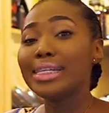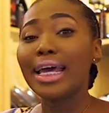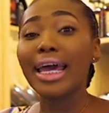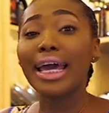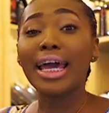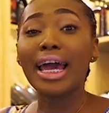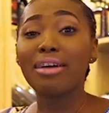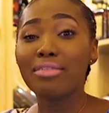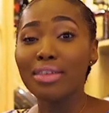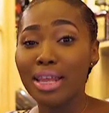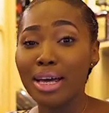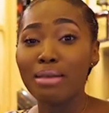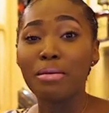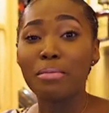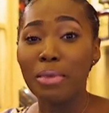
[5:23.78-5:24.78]
Take
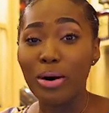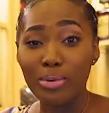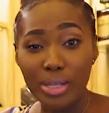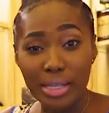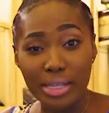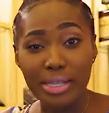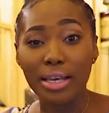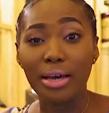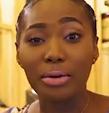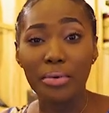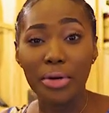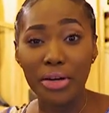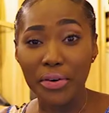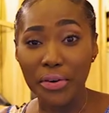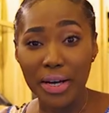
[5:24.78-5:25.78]
everything I'm about to say
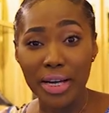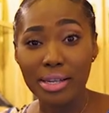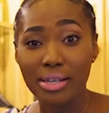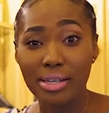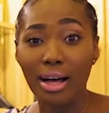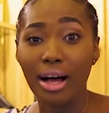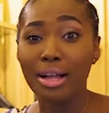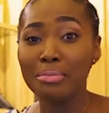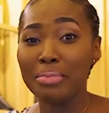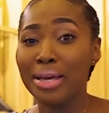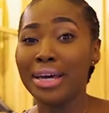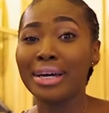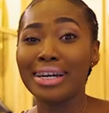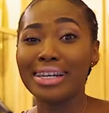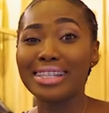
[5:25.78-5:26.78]
with a grain of salt
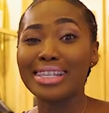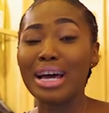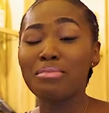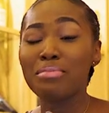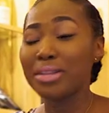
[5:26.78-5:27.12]
because I